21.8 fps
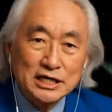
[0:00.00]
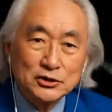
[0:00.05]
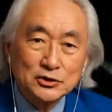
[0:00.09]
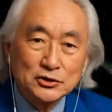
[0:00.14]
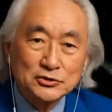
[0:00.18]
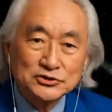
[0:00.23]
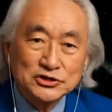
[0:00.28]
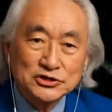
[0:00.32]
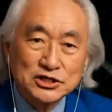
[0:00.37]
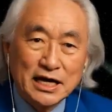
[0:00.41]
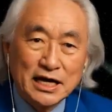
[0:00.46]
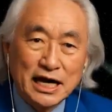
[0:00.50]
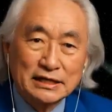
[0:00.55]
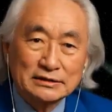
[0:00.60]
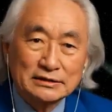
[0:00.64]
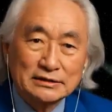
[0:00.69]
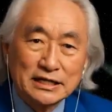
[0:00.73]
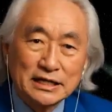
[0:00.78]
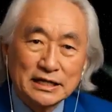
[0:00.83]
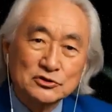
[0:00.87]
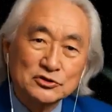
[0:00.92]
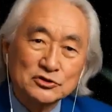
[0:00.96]
Remember,
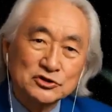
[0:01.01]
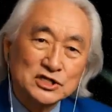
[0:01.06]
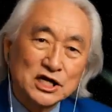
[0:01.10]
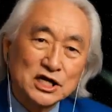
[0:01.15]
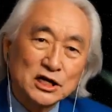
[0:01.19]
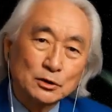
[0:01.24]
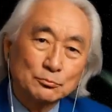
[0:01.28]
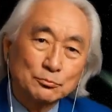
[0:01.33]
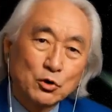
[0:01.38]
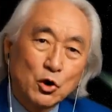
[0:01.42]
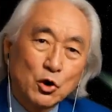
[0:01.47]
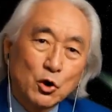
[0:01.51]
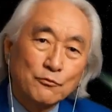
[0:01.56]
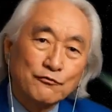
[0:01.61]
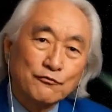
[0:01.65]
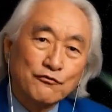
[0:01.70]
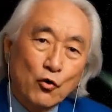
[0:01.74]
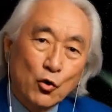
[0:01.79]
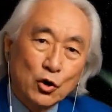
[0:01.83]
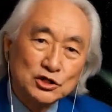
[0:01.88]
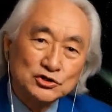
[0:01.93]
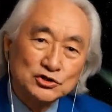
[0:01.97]
we're looking at this
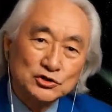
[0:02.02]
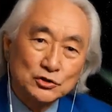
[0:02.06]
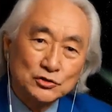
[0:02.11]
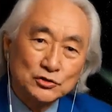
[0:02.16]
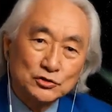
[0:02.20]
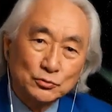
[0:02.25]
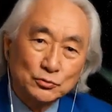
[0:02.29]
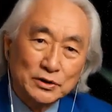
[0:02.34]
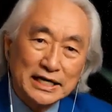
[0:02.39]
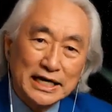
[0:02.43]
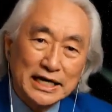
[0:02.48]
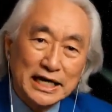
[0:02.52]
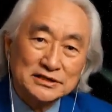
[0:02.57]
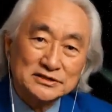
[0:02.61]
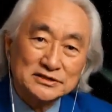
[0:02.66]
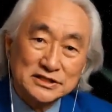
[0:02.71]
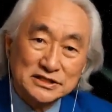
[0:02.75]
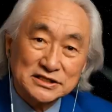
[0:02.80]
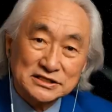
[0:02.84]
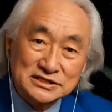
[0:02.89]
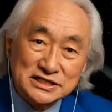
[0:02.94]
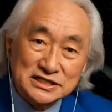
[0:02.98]
period between May
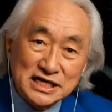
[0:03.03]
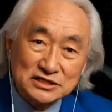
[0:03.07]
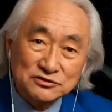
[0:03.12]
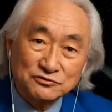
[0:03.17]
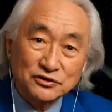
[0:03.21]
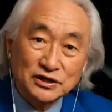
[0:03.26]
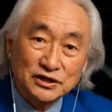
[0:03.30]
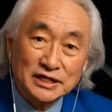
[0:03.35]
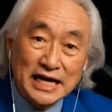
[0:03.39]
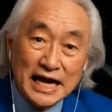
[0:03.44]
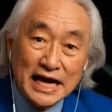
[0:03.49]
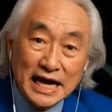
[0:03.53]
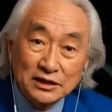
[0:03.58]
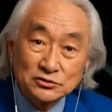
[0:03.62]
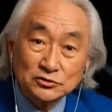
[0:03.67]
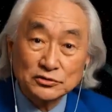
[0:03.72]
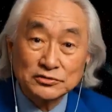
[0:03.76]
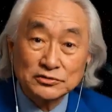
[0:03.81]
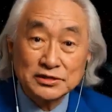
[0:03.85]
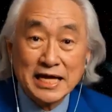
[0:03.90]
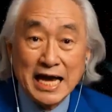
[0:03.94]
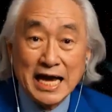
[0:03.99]
and June, and 3i
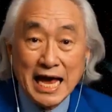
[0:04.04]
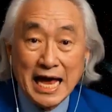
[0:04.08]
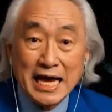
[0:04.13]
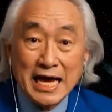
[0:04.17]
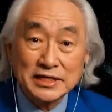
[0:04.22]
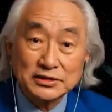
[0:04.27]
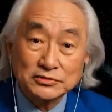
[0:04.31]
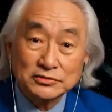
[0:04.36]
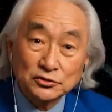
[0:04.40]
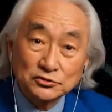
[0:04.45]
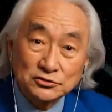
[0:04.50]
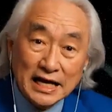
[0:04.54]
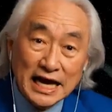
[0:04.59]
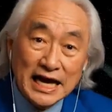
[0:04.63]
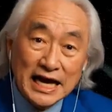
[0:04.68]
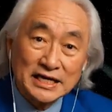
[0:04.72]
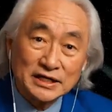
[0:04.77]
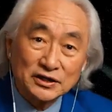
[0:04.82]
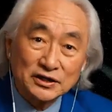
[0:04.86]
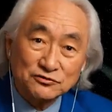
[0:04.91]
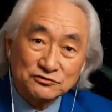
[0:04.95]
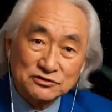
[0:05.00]
Atlas is still
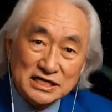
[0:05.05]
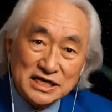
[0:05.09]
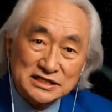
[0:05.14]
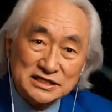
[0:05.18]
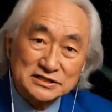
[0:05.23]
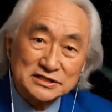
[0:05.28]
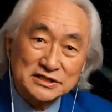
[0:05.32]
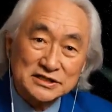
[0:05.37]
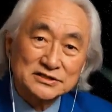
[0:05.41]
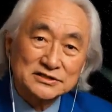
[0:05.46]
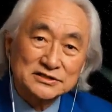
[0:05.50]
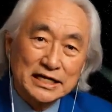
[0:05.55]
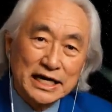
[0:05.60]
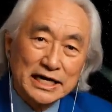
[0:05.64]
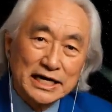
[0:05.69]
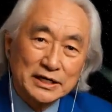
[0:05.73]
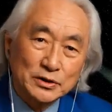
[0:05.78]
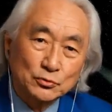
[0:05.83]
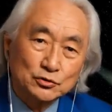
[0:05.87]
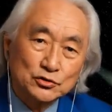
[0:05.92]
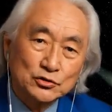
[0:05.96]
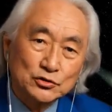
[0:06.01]
way out there
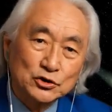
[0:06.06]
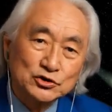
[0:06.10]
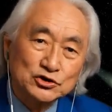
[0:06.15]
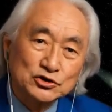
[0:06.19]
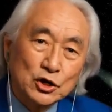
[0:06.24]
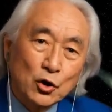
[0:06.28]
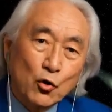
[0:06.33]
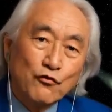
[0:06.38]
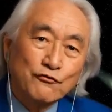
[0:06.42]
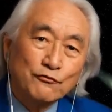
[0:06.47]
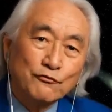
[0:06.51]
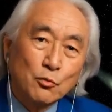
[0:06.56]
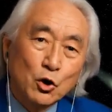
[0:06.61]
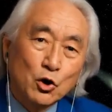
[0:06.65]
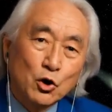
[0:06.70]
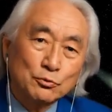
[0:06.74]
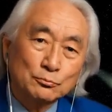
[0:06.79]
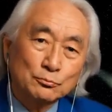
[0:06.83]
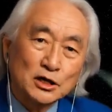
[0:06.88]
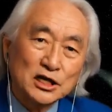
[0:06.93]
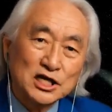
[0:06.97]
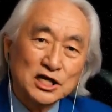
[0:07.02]
beyond the orbit of
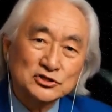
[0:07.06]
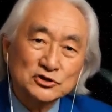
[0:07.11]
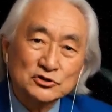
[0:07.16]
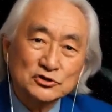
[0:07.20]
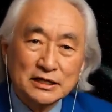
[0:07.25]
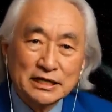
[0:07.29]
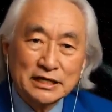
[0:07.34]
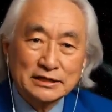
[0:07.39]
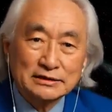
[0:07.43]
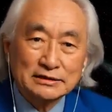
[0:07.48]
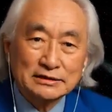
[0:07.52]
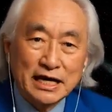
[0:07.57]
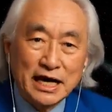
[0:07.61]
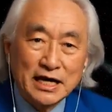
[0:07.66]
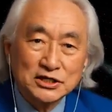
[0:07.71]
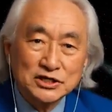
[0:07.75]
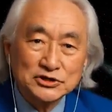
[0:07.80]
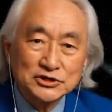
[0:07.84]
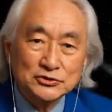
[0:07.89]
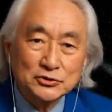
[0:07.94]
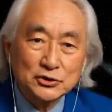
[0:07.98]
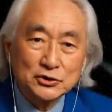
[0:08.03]
Jupiter.
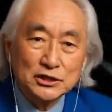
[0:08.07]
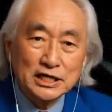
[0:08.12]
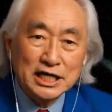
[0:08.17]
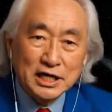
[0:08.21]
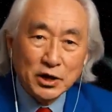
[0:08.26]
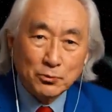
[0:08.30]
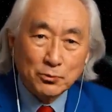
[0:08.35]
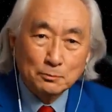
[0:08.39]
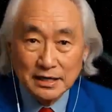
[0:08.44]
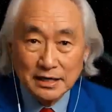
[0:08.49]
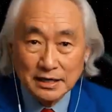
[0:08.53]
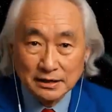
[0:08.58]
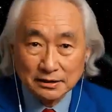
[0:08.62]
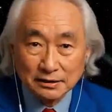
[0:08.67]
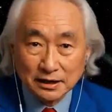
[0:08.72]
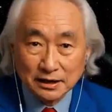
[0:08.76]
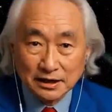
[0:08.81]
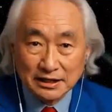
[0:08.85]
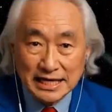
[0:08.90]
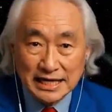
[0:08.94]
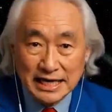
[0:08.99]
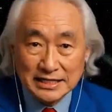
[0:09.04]
This is over
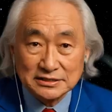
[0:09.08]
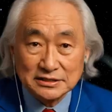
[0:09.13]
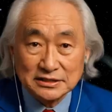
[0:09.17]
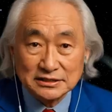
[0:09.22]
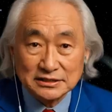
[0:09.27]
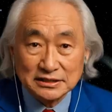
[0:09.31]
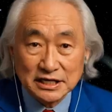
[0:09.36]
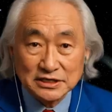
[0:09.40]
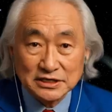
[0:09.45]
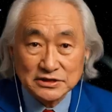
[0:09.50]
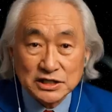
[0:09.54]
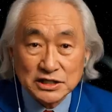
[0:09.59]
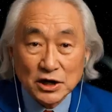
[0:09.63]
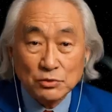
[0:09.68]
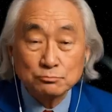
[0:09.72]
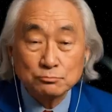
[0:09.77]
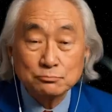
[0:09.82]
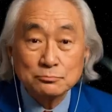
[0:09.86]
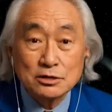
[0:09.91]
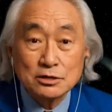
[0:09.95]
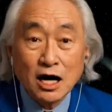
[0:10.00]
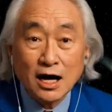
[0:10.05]
5 AU
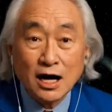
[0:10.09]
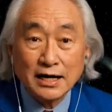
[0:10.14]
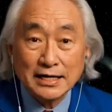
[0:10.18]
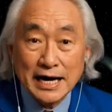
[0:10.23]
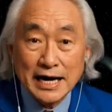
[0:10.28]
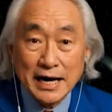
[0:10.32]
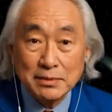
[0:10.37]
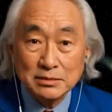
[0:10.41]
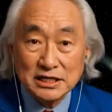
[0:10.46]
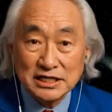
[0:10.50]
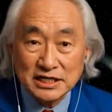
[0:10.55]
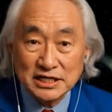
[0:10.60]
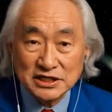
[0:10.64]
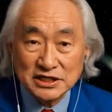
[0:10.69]
away from the sun.